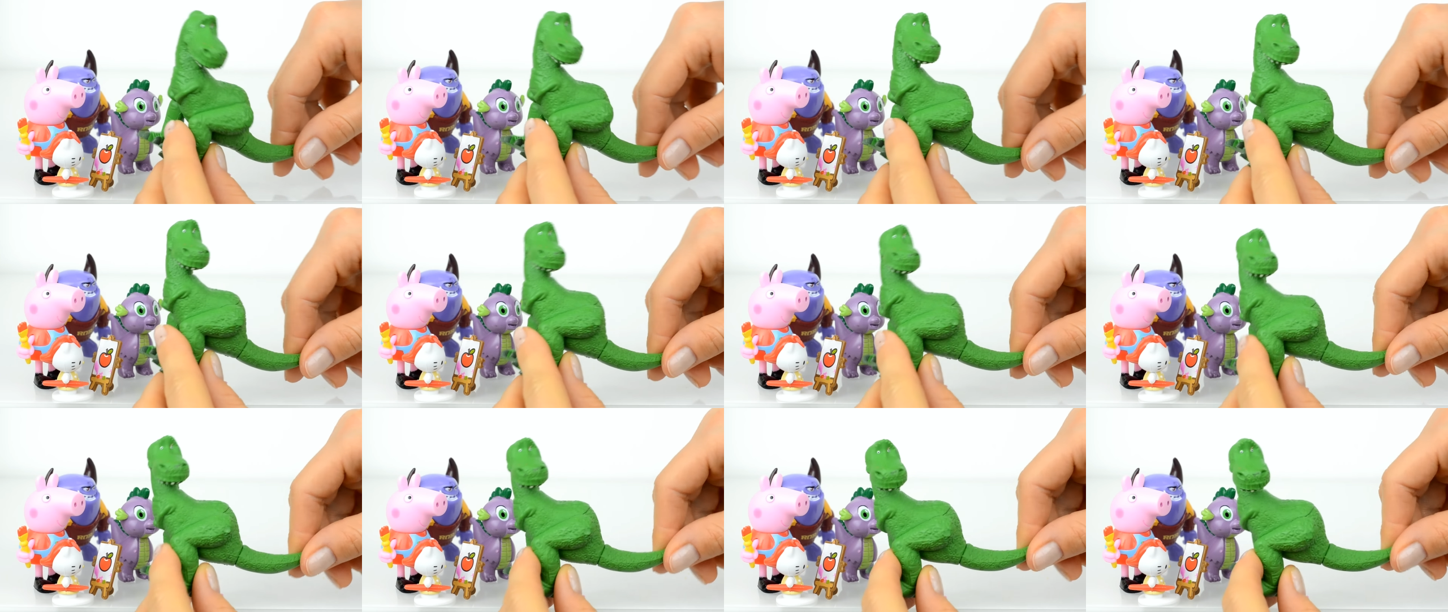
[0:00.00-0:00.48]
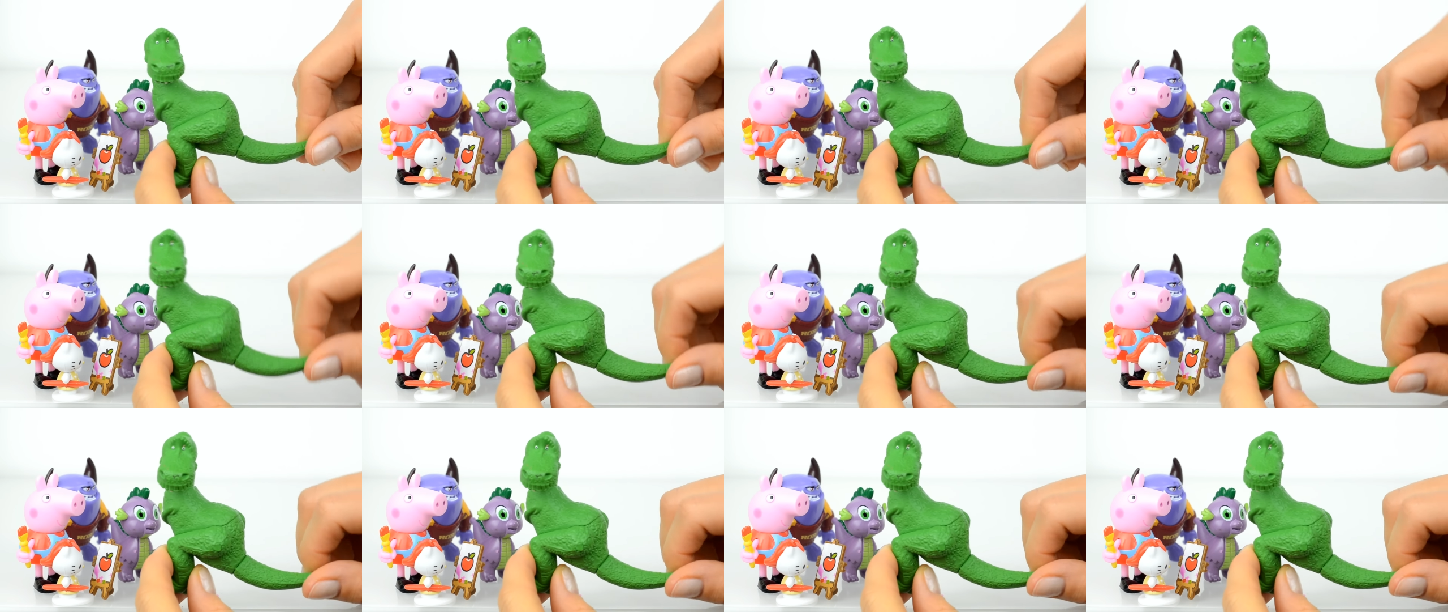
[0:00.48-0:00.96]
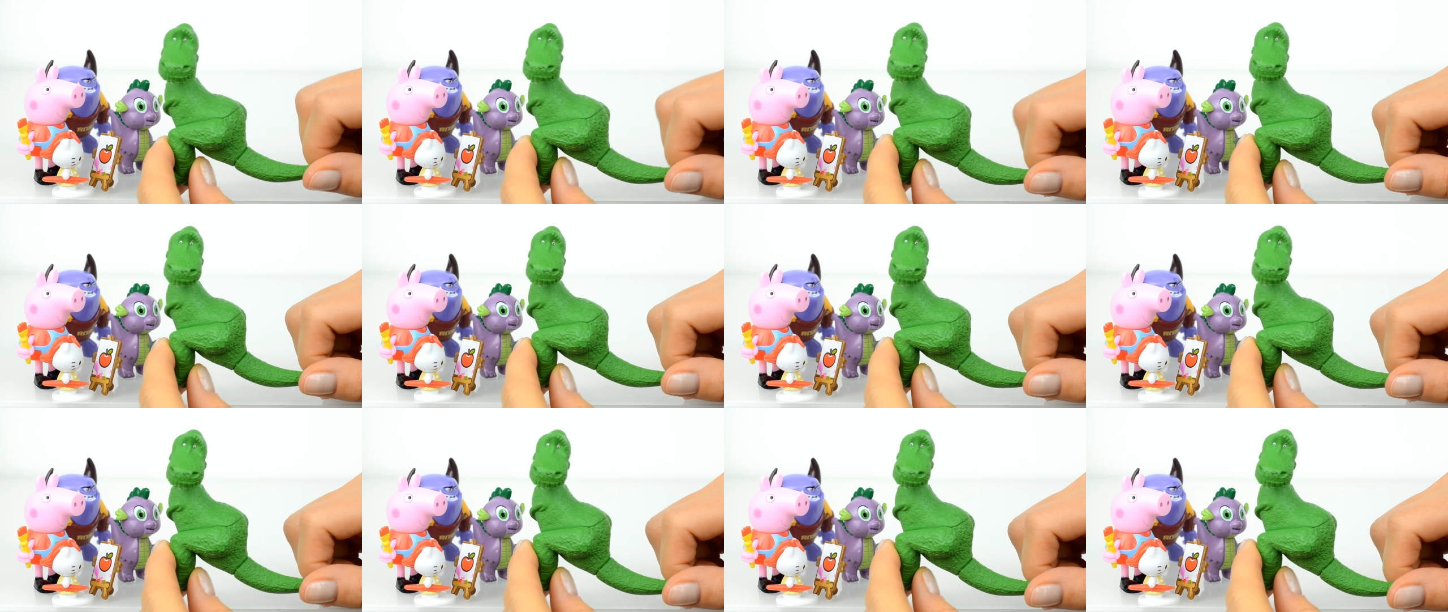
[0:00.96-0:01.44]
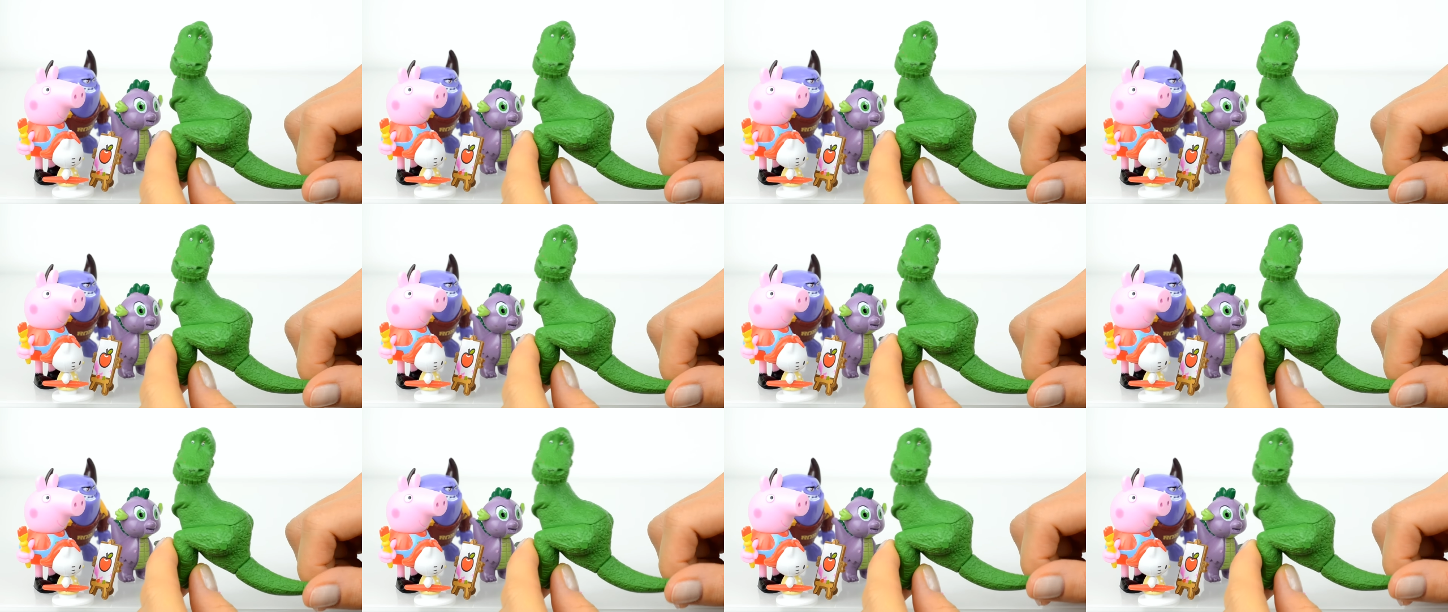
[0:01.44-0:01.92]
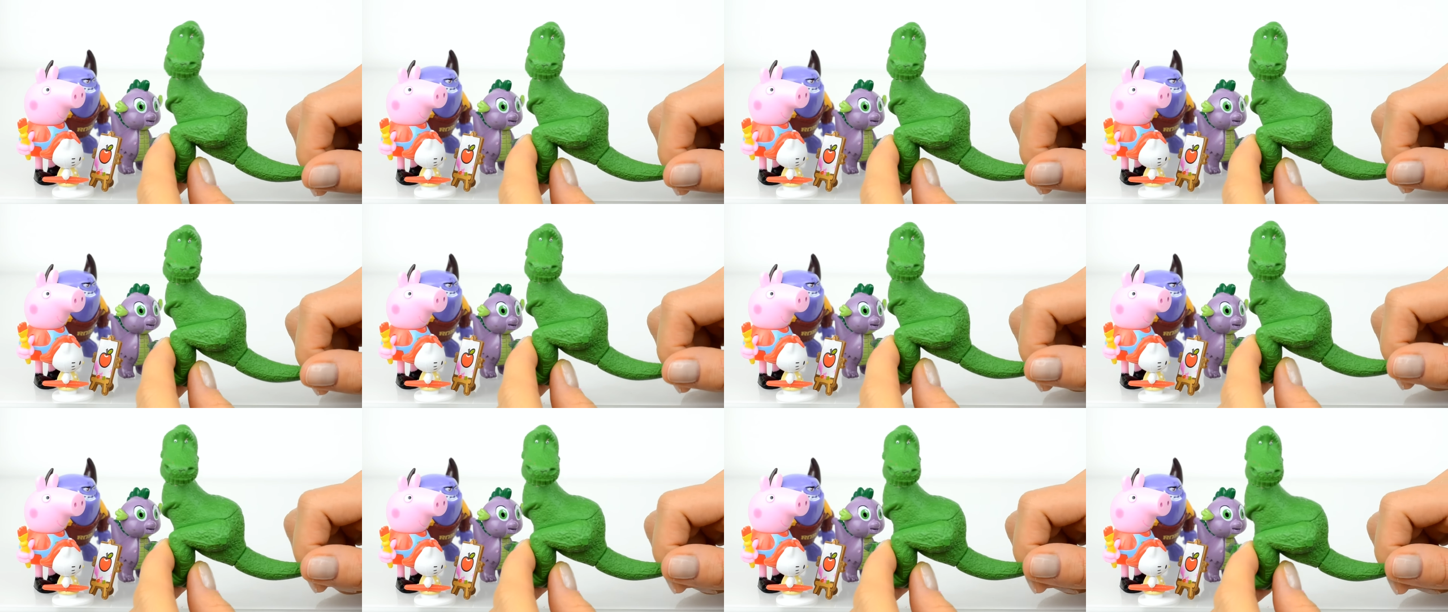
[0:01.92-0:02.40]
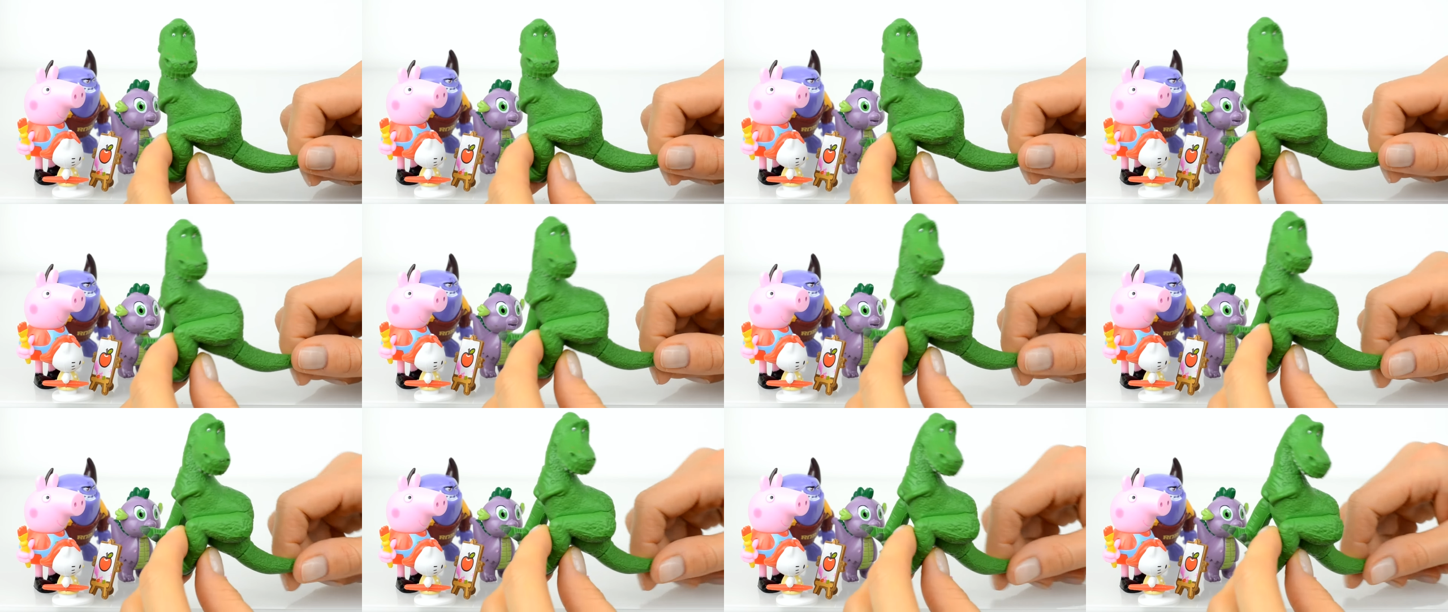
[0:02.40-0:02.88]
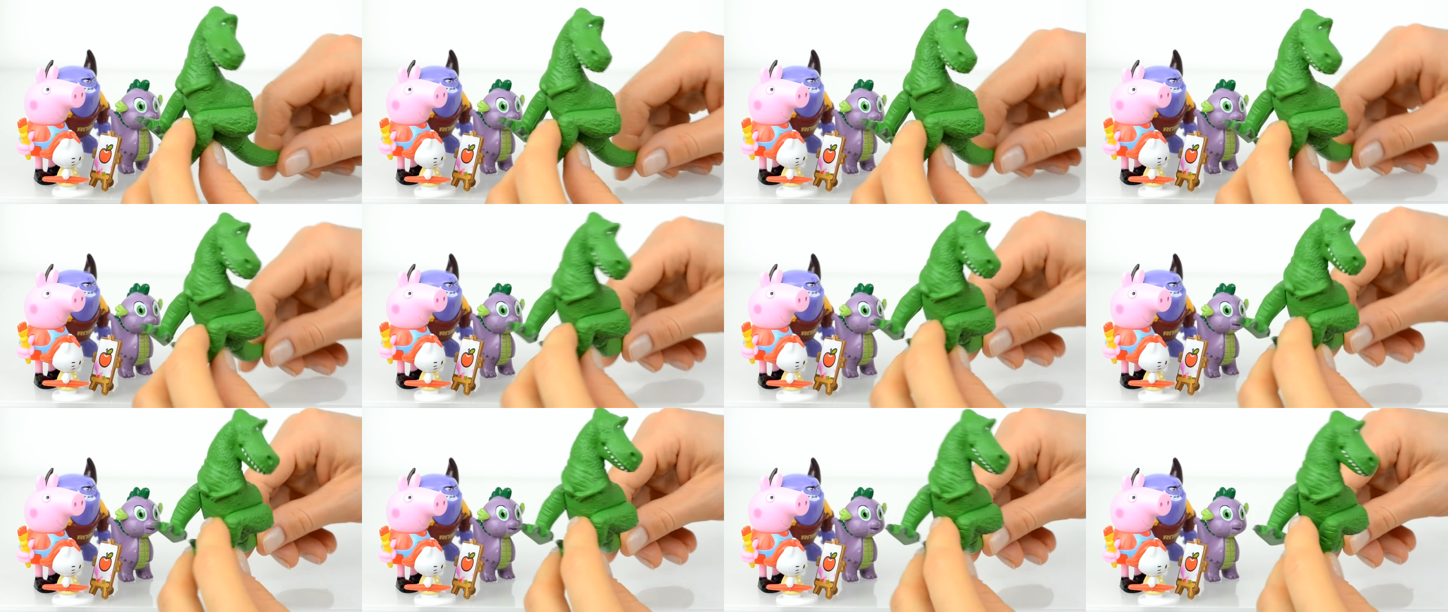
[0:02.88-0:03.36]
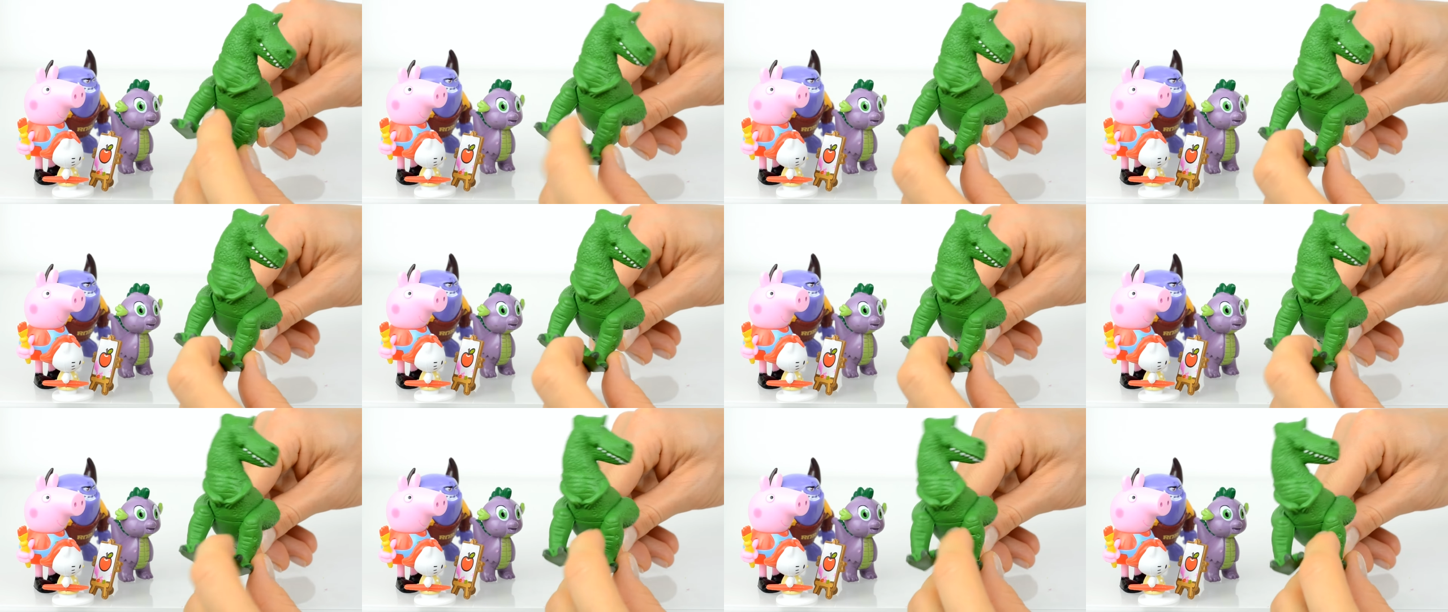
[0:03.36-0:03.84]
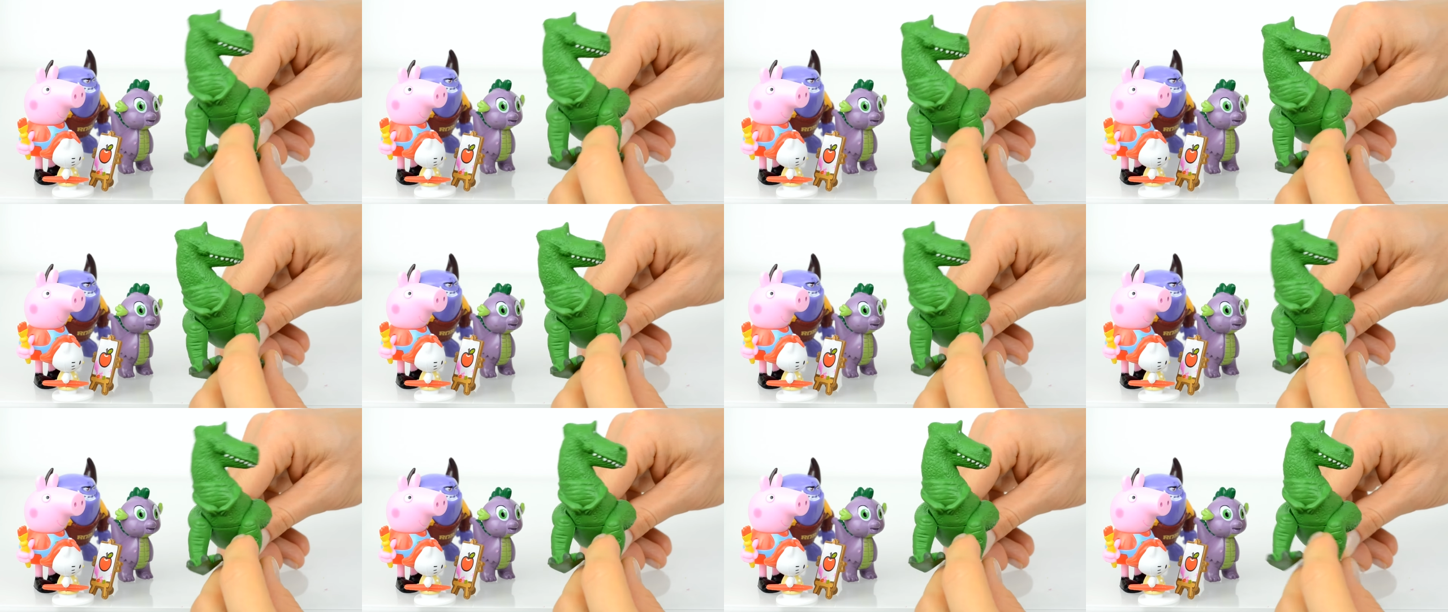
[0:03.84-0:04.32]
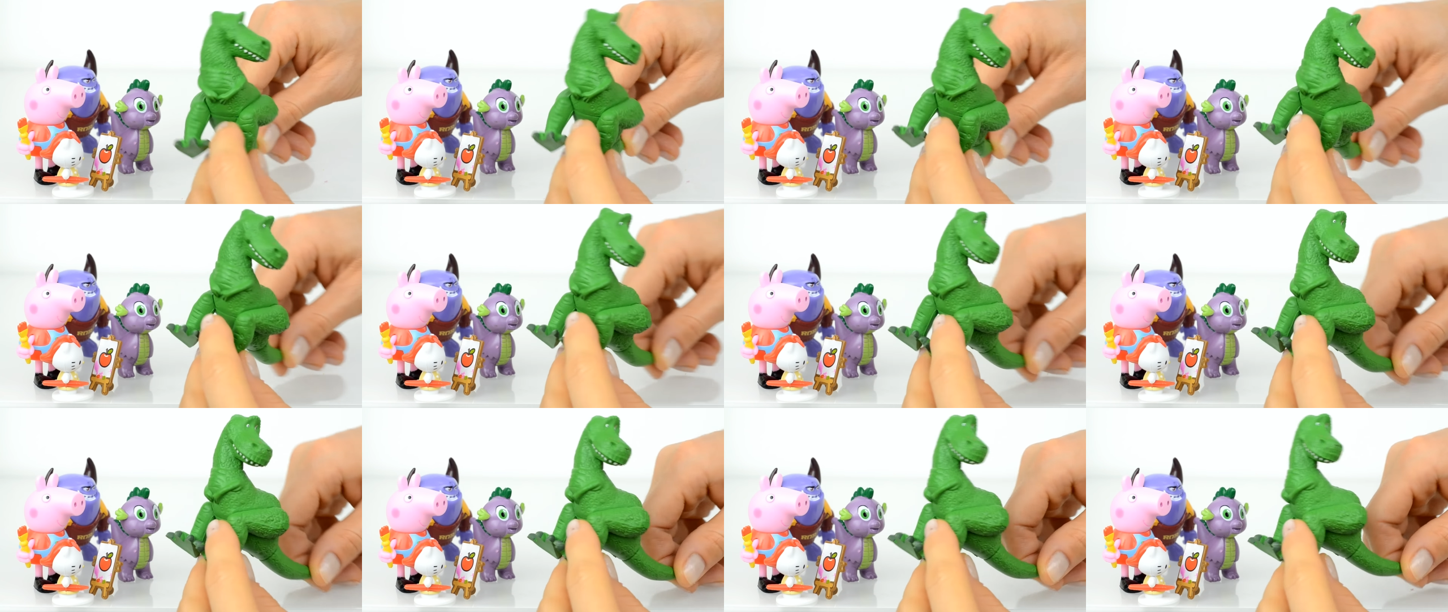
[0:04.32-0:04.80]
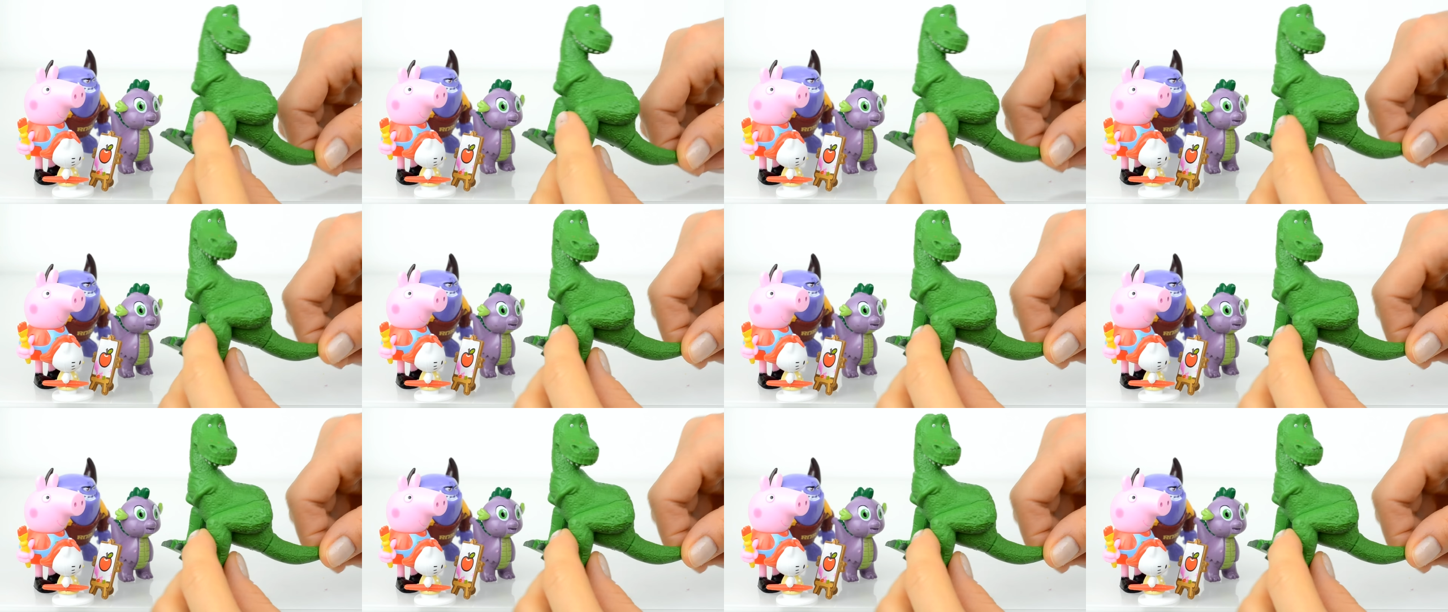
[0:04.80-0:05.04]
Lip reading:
(no speaker visible)